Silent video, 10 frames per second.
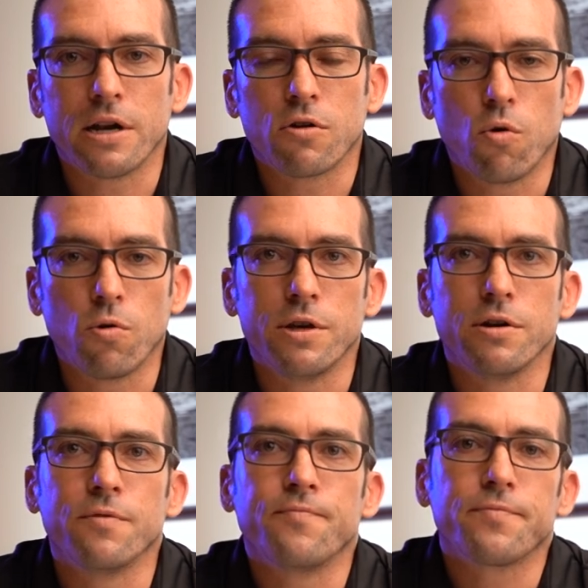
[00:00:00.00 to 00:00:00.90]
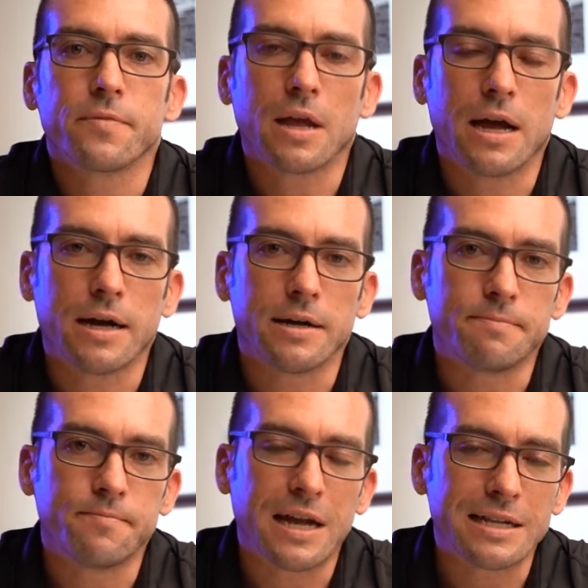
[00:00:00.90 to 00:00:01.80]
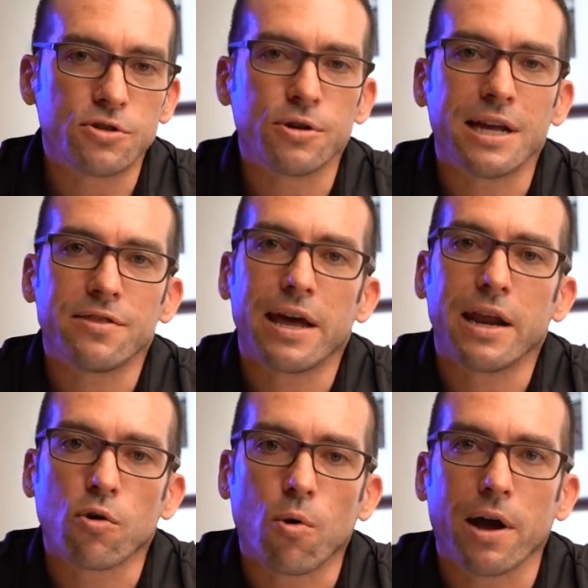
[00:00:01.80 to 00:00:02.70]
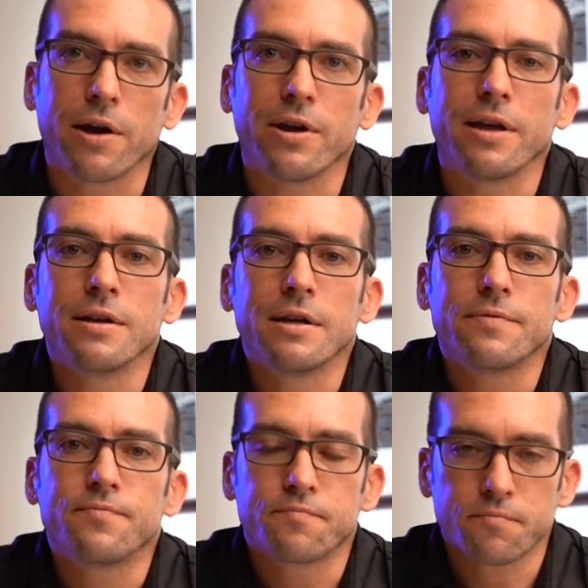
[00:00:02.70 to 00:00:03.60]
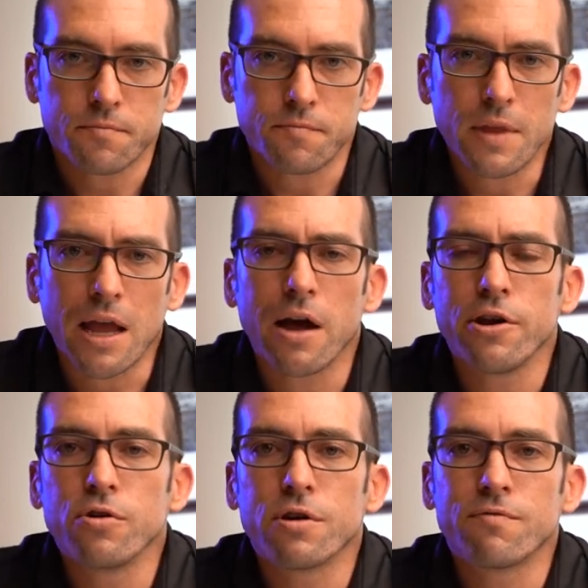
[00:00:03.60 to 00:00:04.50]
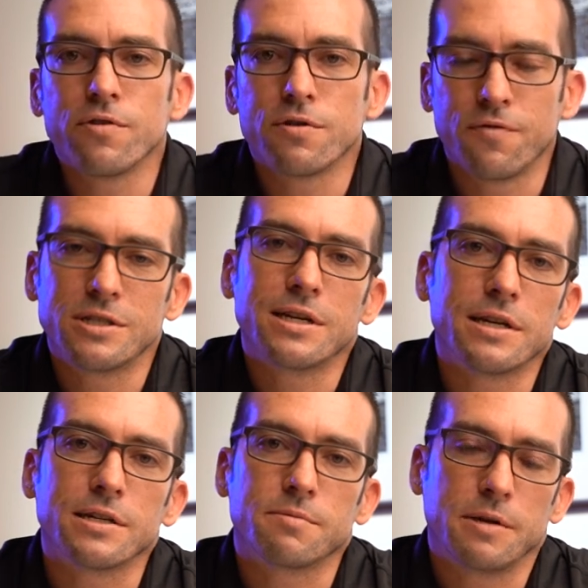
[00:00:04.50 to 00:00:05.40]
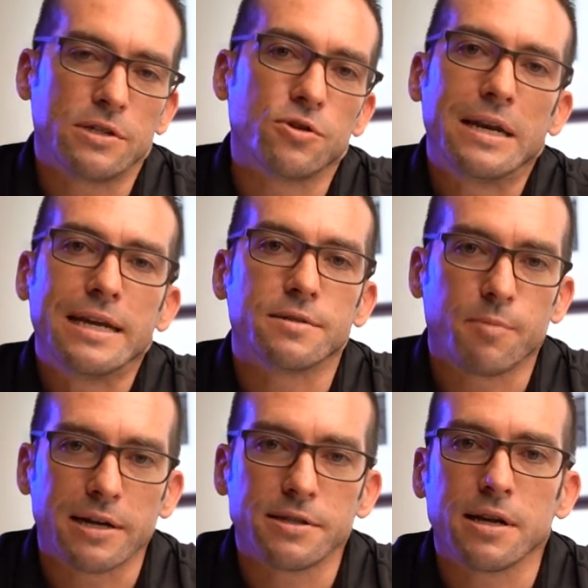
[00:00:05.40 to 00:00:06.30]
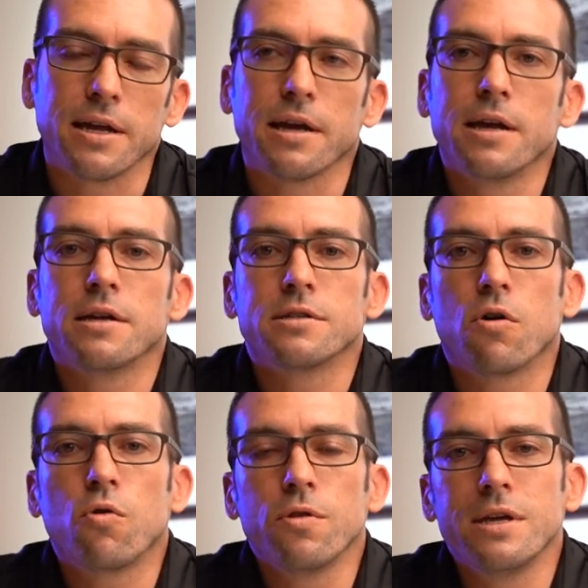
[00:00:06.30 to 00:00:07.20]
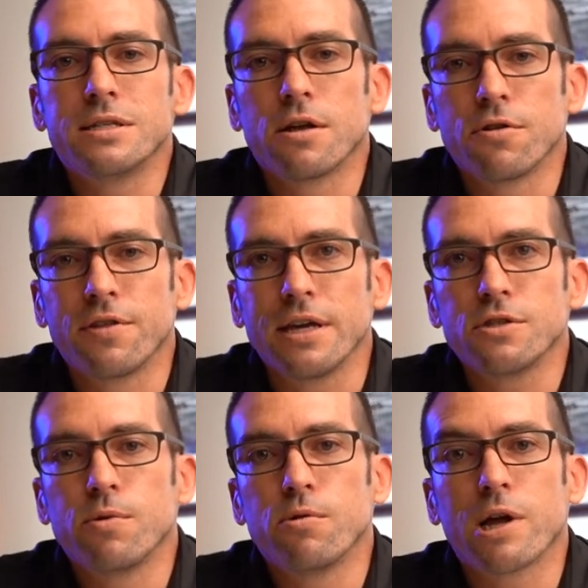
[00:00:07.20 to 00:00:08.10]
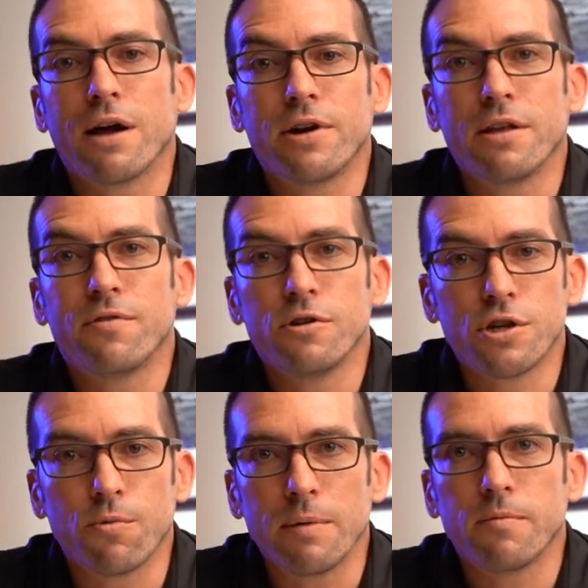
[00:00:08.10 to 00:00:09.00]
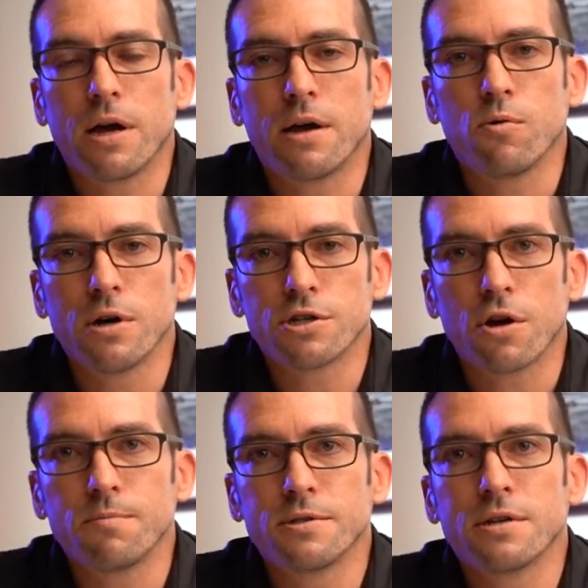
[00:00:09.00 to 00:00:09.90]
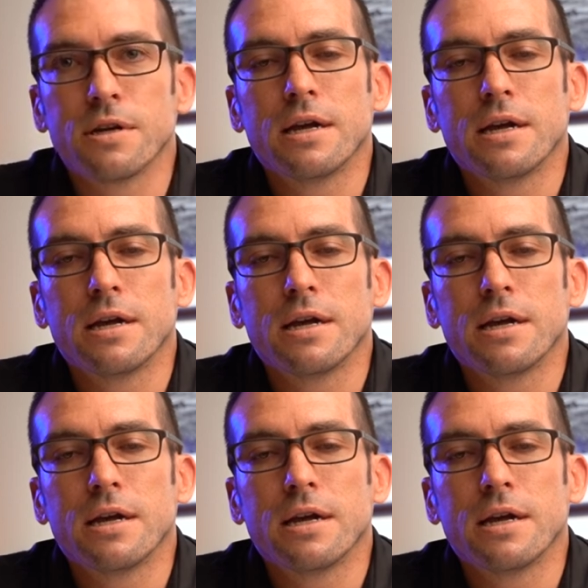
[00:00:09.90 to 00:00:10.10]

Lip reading: and call you and to get that inquiry? How do you convert visitors into leads, basically? So all these little things we will cover in future workshops.